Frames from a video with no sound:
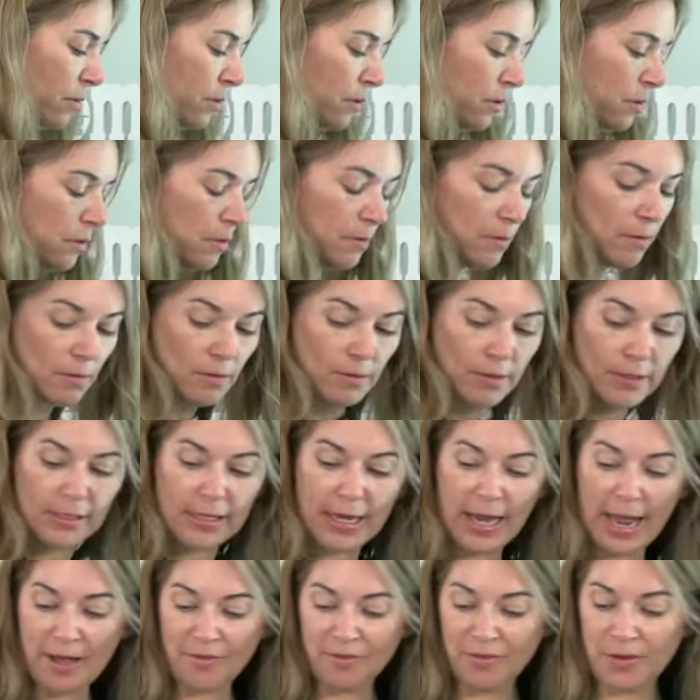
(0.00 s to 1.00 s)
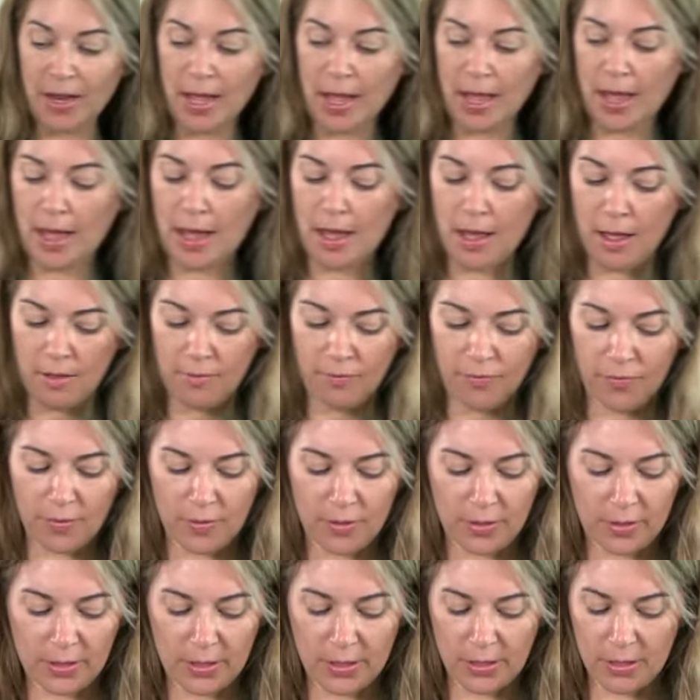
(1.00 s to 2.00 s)

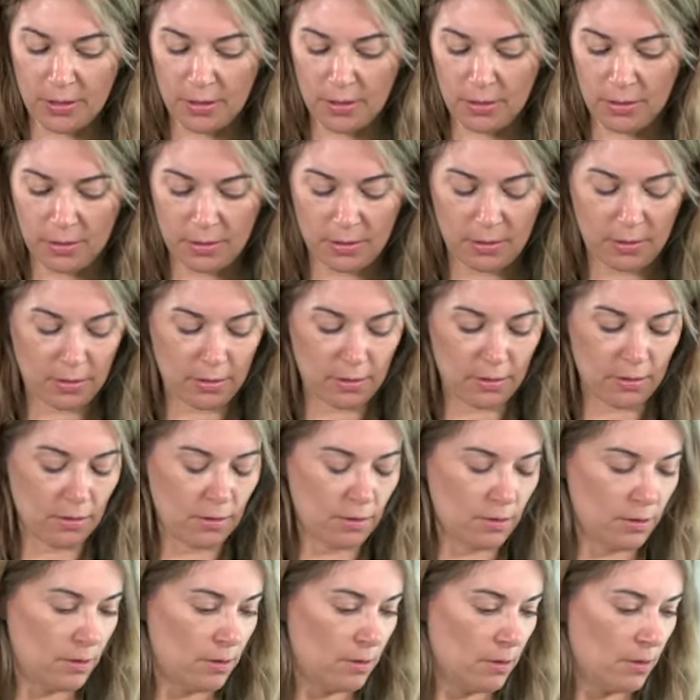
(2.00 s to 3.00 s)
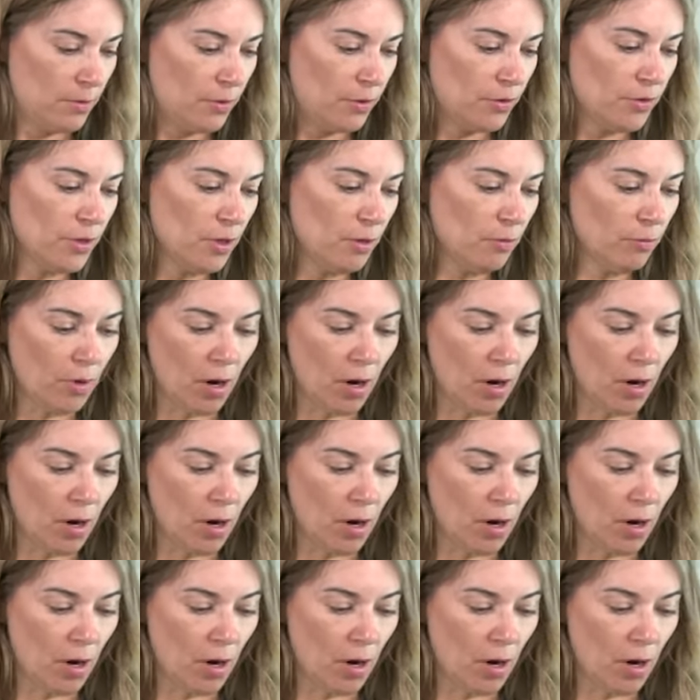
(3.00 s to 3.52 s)
Um, it, let's see. There's no